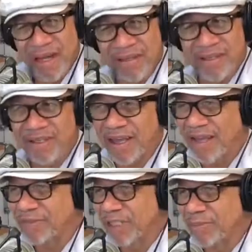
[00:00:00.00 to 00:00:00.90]
or another
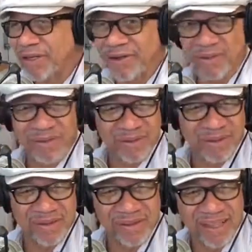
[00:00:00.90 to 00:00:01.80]
African Americans
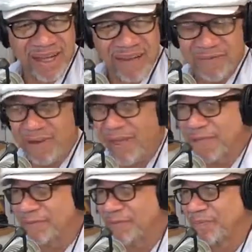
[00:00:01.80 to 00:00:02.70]
can't fight.
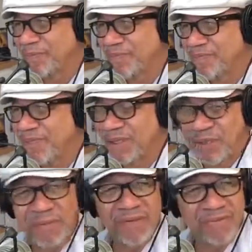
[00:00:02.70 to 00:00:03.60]
And who's
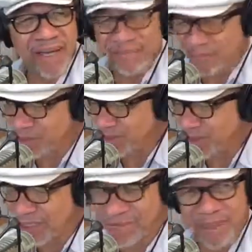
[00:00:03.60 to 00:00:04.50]
been fighting more than
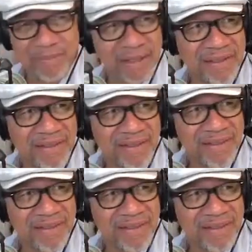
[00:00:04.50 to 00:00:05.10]
African Americans?